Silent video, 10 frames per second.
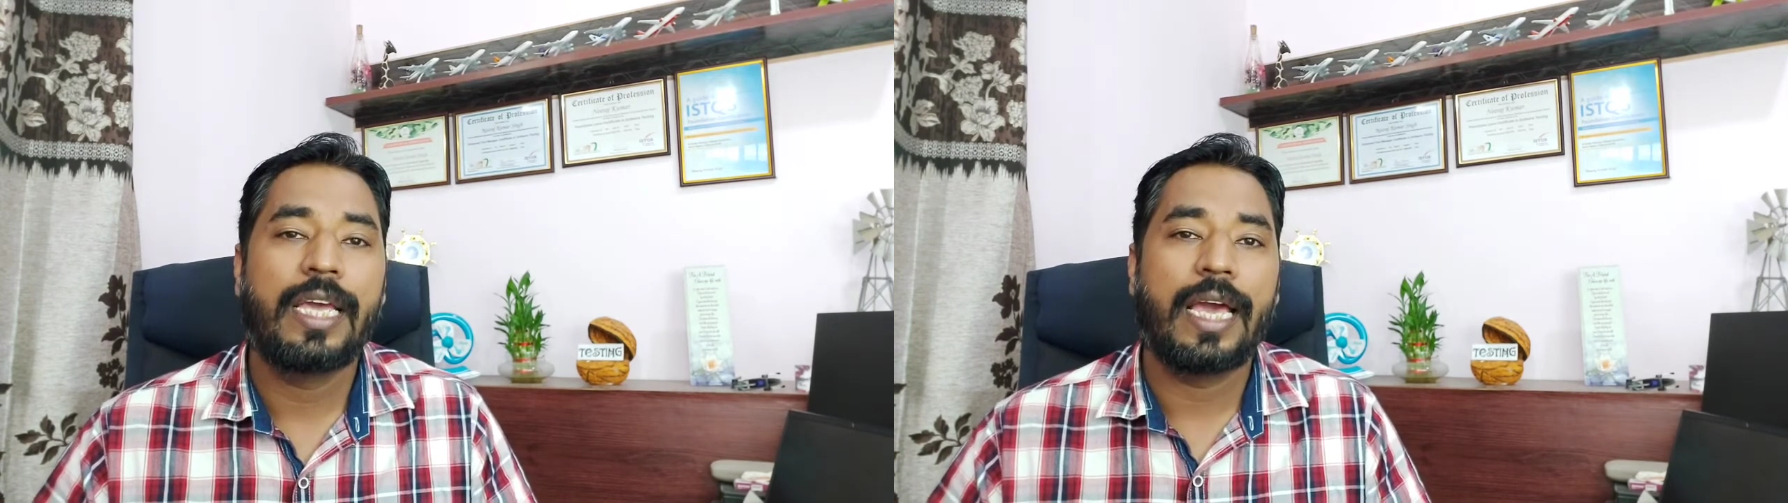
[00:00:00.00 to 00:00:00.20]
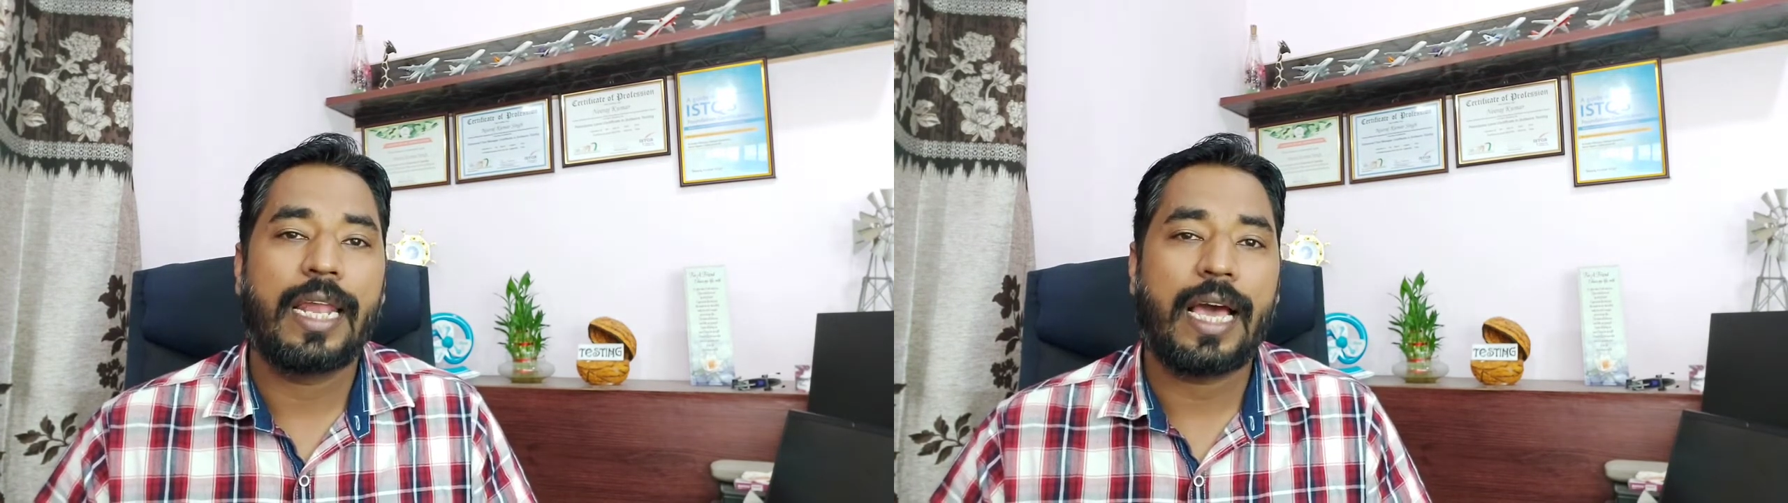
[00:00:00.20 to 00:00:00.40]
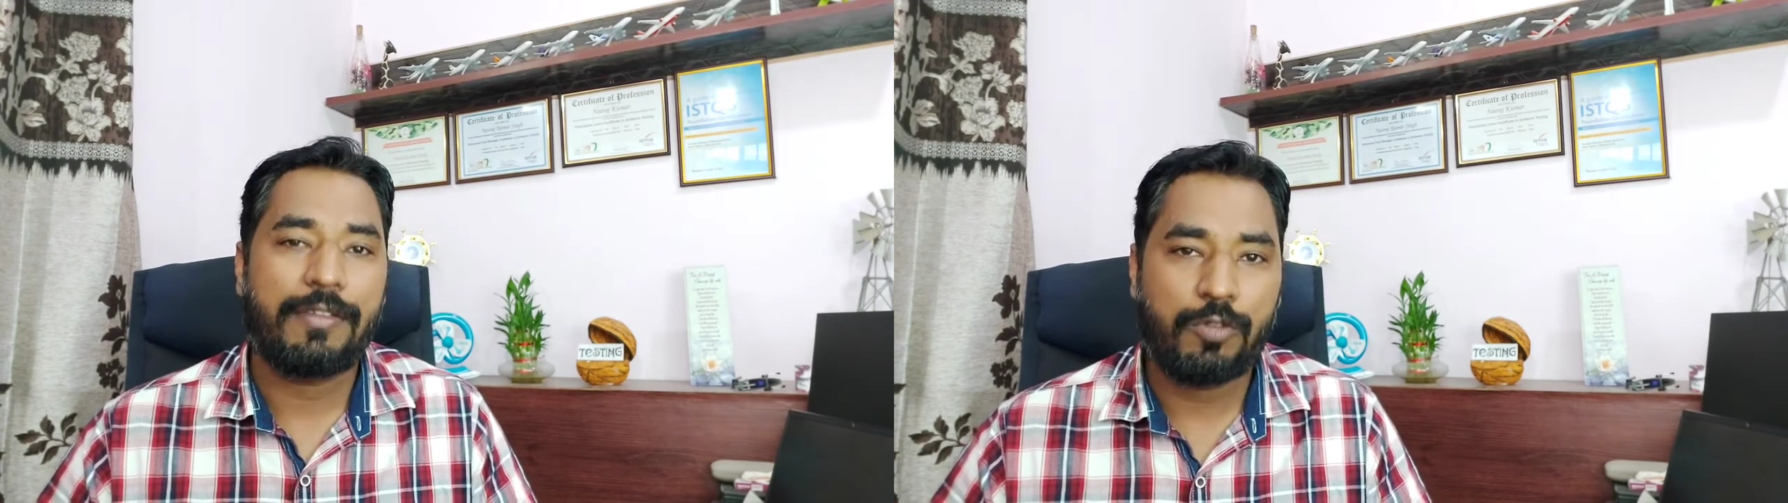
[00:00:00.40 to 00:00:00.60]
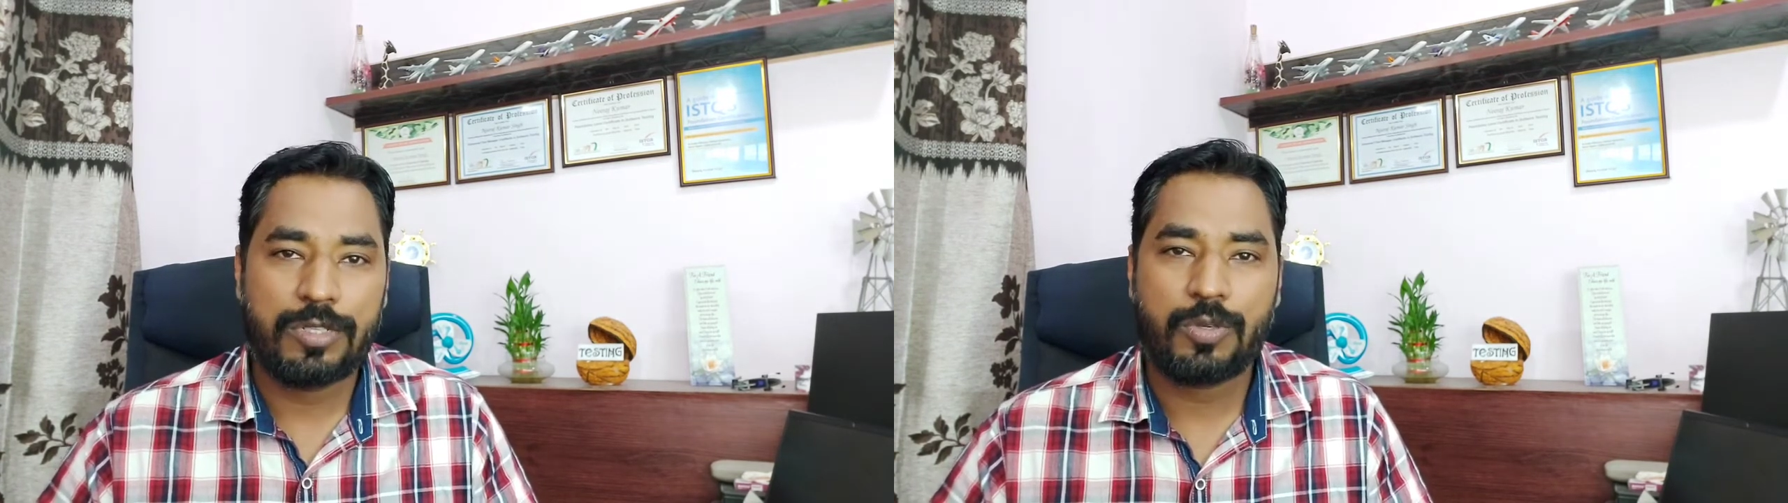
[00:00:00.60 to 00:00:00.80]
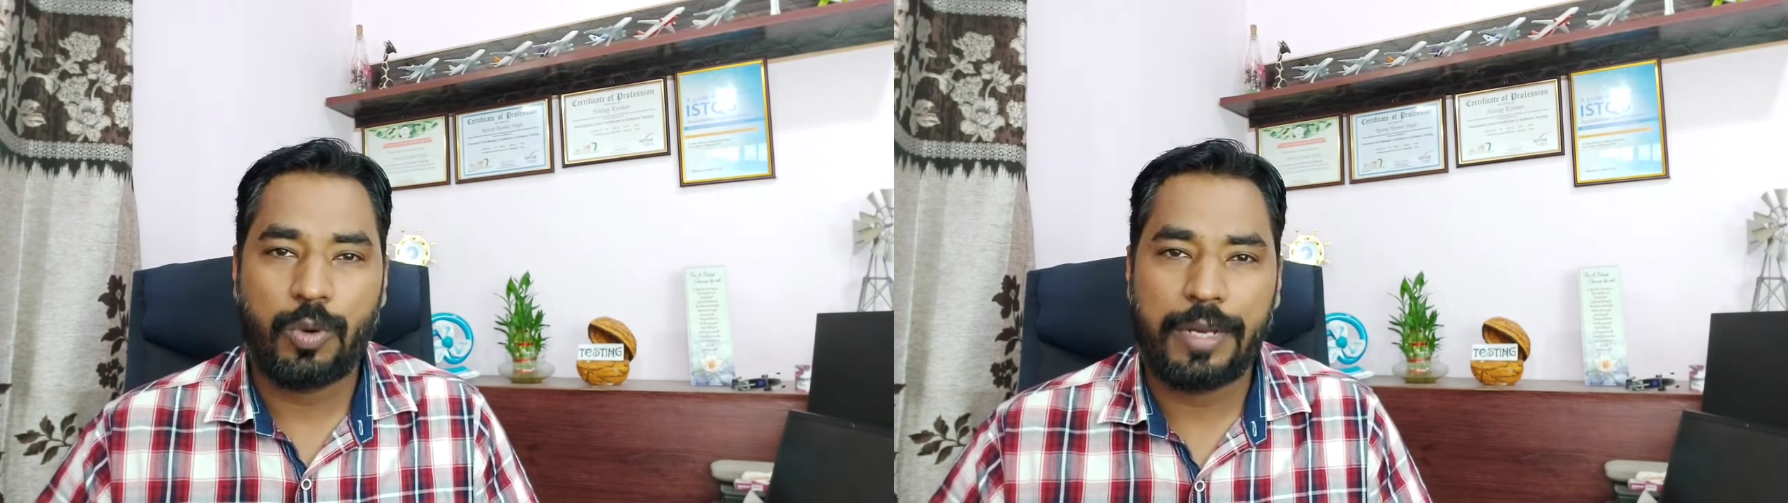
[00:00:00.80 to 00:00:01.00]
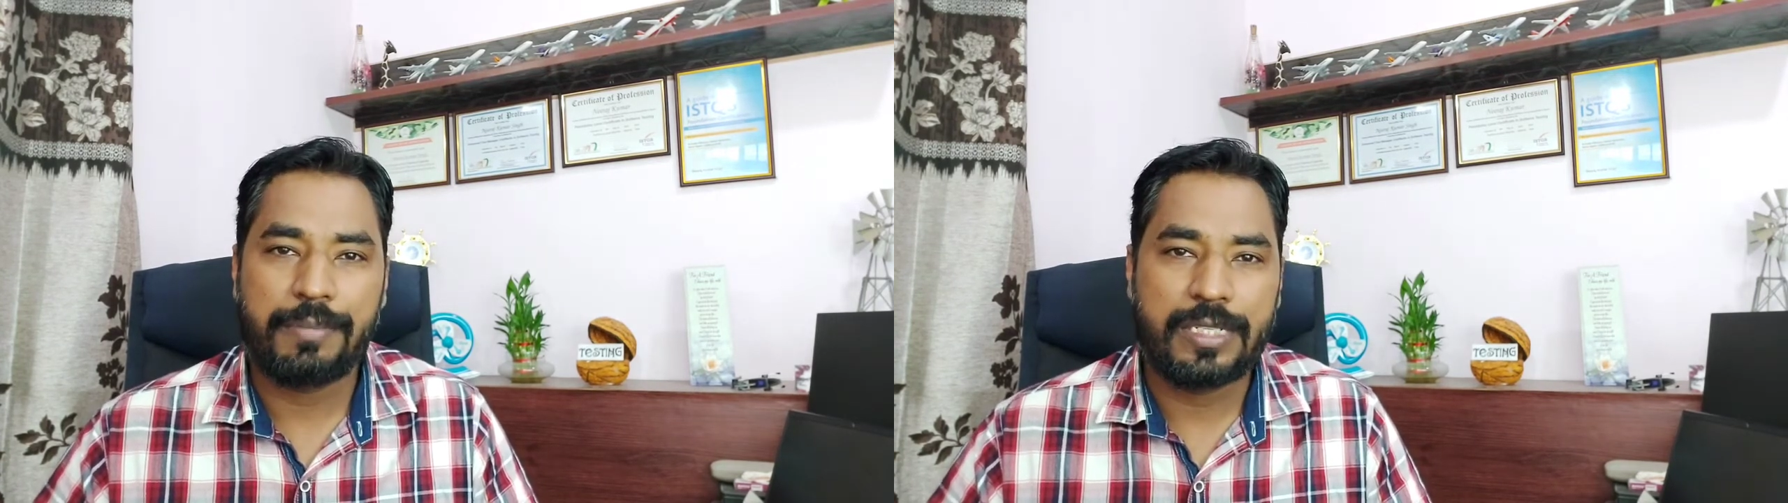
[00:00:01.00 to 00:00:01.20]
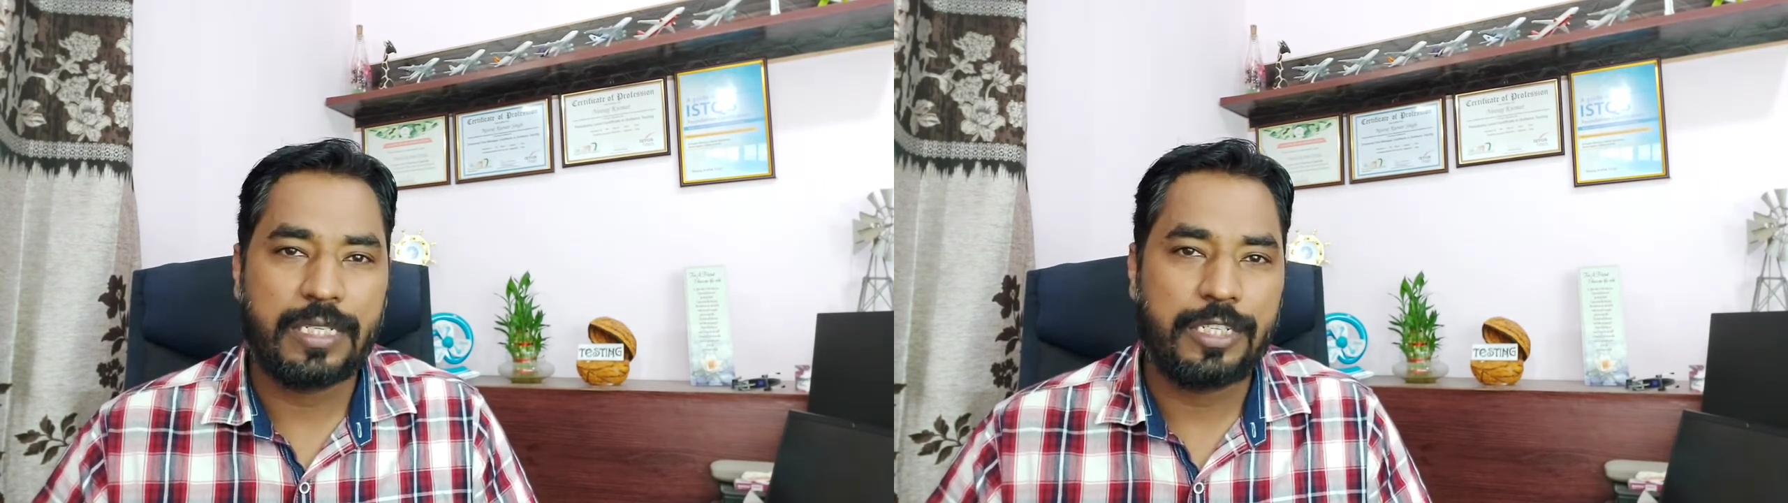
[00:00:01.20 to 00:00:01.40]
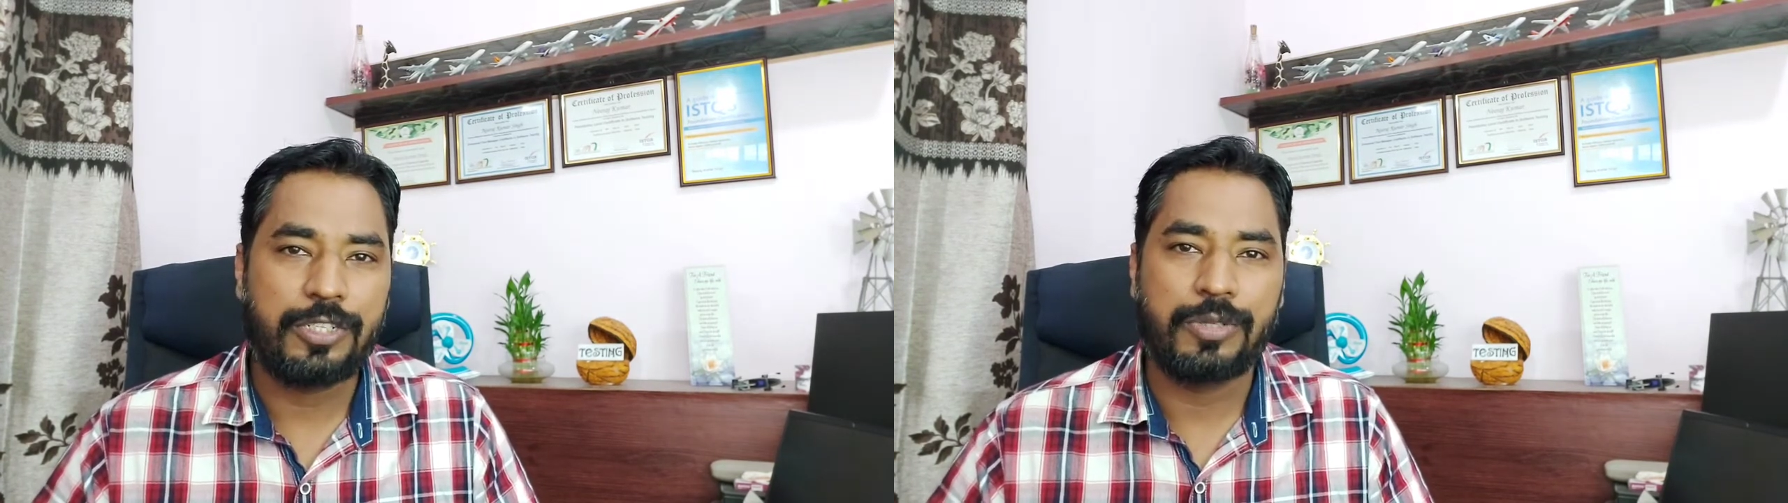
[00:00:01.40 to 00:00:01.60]
And I was quite
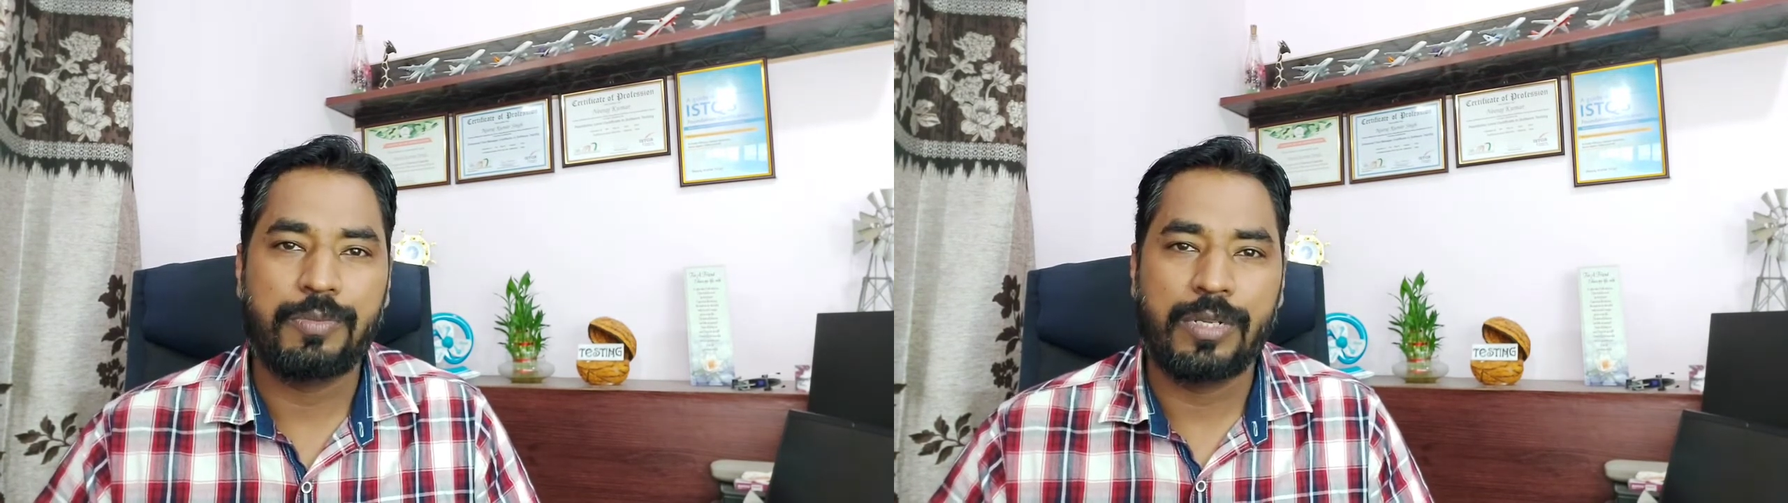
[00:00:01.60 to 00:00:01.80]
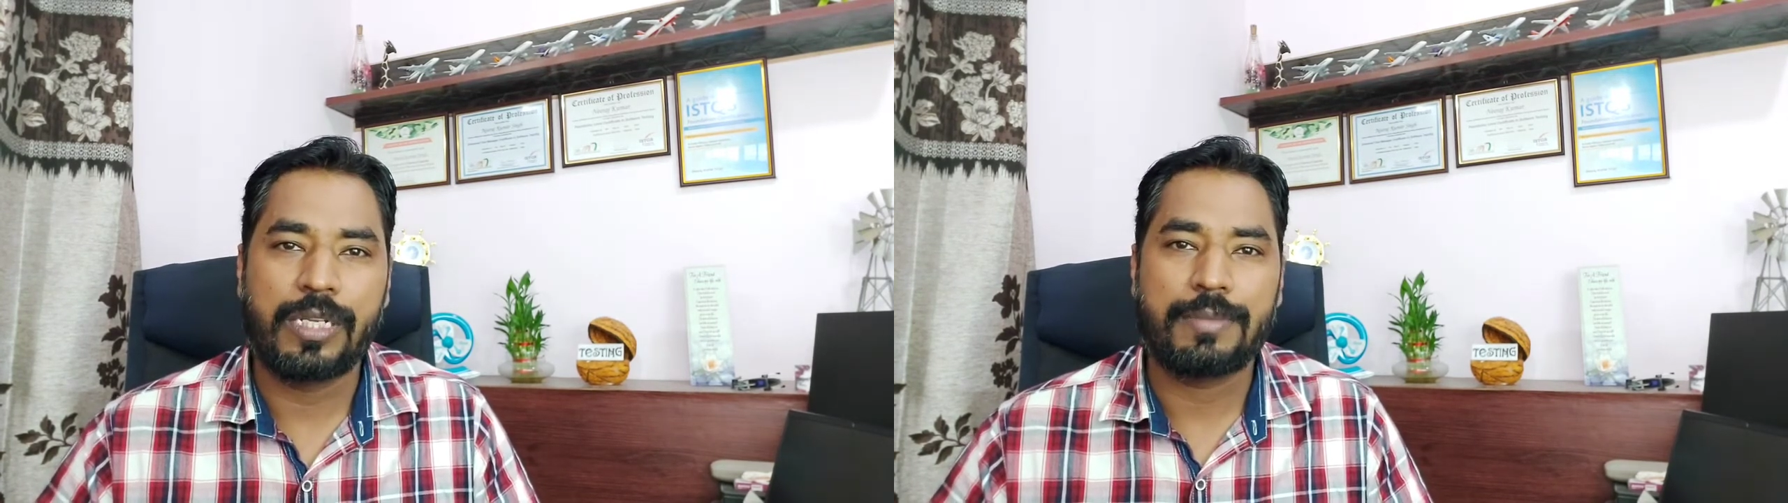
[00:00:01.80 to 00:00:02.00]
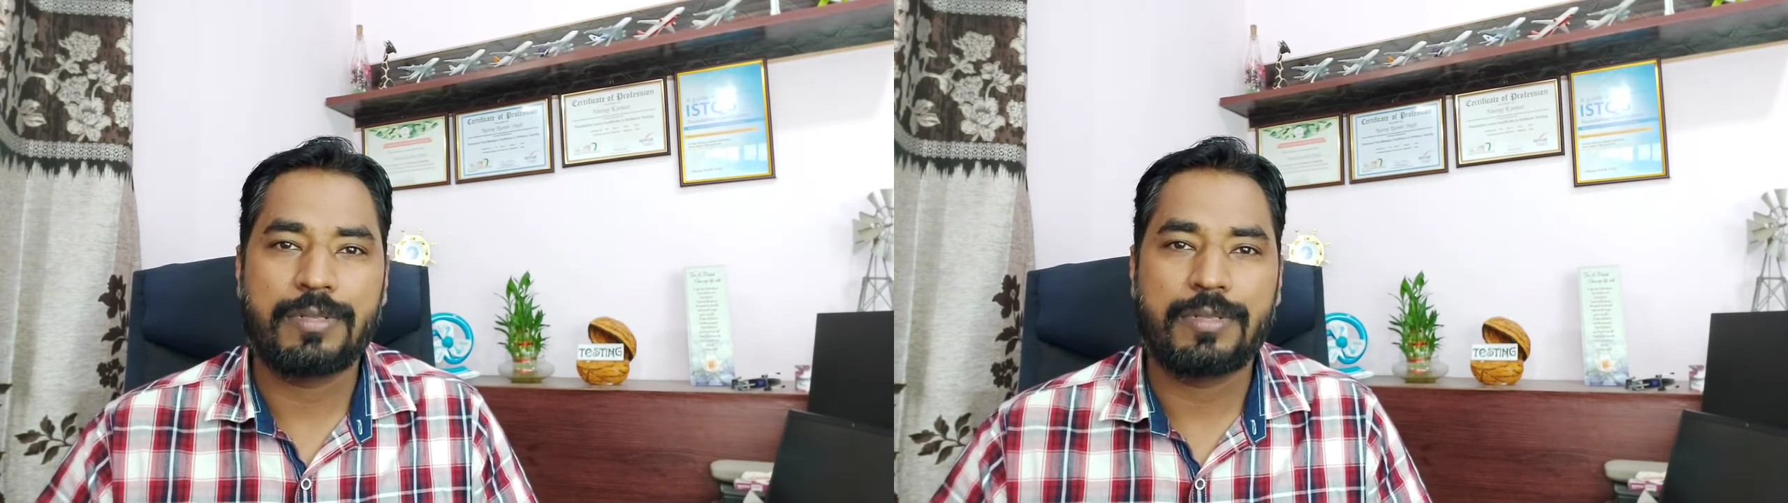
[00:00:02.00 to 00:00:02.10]
busy to build up